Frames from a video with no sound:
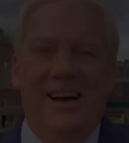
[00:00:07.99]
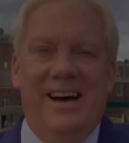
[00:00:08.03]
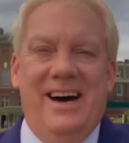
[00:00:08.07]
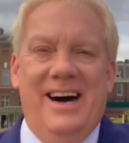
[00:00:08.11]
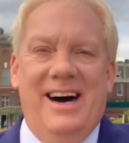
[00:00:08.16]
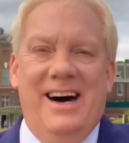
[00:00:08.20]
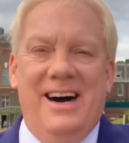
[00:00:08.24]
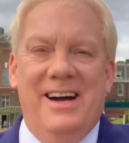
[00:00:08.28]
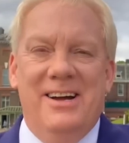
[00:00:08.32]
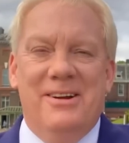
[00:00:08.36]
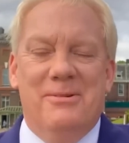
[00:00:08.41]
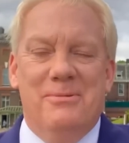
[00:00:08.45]

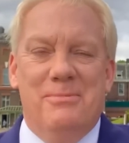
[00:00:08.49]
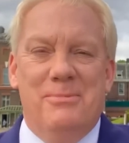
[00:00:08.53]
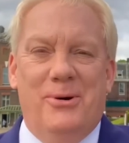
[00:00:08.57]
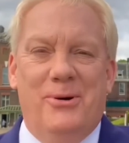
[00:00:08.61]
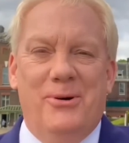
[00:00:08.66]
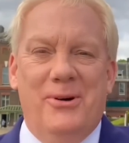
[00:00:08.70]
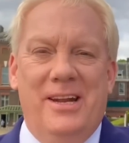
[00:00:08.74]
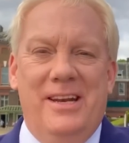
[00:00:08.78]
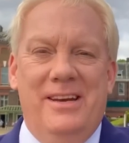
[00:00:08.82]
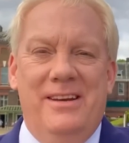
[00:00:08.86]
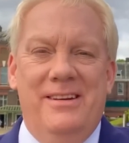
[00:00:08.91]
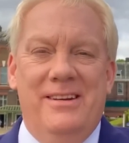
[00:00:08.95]
Hi, good
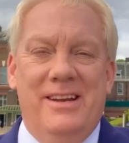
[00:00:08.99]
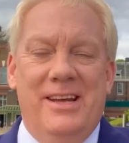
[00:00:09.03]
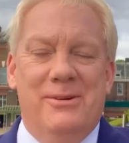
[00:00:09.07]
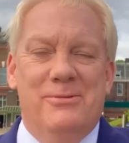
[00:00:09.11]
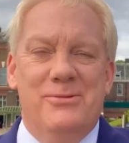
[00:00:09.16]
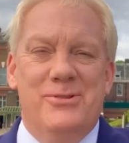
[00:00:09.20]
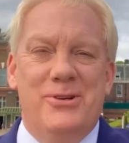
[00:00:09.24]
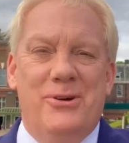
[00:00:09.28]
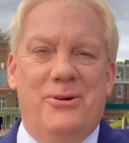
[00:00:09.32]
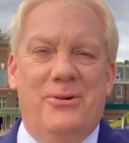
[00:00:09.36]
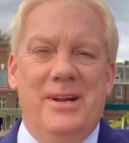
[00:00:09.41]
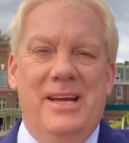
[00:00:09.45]
morning. Neil
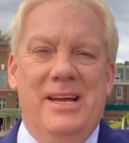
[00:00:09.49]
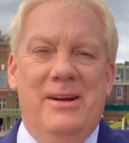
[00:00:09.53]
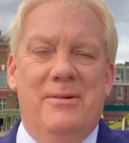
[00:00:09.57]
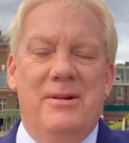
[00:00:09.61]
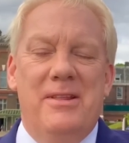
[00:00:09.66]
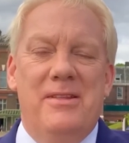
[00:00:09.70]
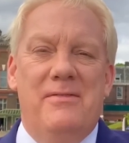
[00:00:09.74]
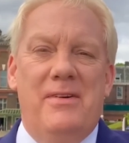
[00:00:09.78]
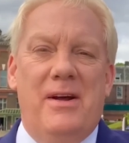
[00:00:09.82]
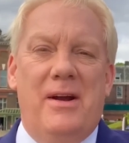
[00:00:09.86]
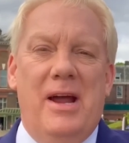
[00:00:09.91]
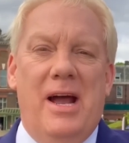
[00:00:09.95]
Sean here in
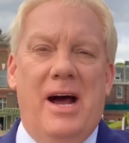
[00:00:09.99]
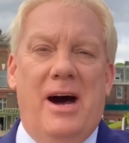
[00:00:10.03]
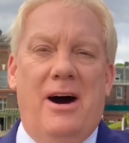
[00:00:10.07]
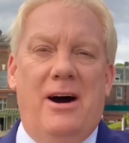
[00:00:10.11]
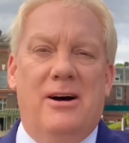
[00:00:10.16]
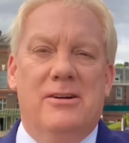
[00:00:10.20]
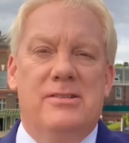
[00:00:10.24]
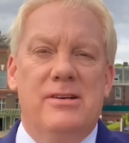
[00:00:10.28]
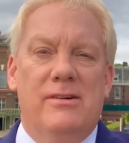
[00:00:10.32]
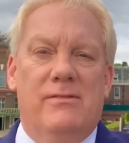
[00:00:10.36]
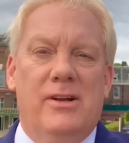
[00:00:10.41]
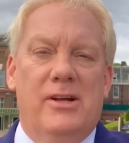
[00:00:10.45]
the very
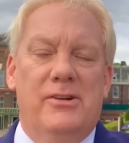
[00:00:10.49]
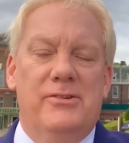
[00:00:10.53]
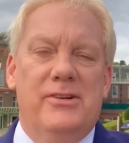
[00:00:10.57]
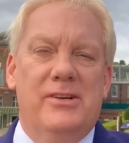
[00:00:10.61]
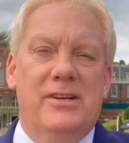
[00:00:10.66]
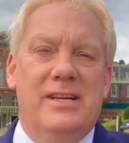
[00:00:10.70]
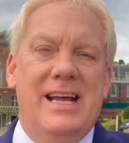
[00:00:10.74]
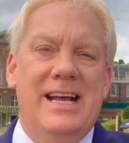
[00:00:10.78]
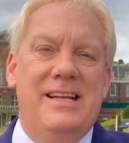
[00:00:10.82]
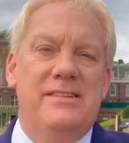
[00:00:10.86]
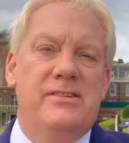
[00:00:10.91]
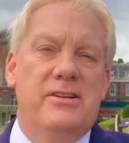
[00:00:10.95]
heart of London,
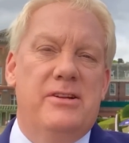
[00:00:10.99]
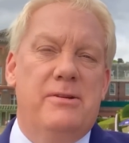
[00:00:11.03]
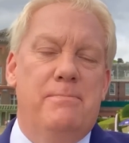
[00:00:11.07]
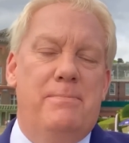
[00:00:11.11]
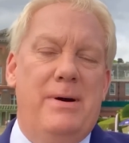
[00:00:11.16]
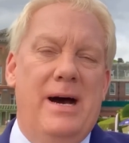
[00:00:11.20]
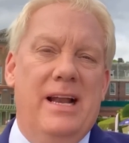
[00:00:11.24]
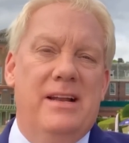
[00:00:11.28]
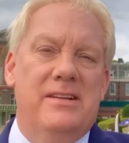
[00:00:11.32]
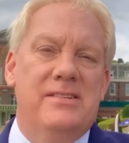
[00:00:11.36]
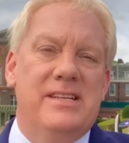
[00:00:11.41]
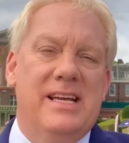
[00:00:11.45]
Kensington
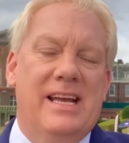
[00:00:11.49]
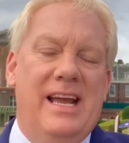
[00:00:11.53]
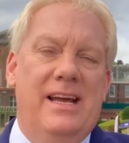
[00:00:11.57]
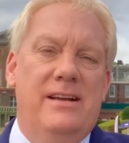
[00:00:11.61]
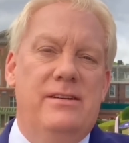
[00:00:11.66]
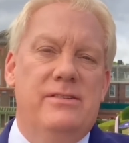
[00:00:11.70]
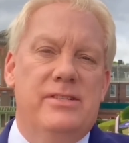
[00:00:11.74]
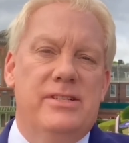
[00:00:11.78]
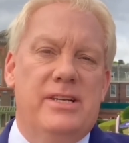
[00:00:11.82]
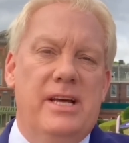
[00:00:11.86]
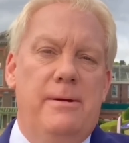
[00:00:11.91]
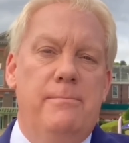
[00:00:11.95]
Palace again
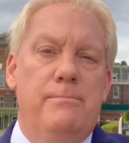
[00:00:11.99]
today.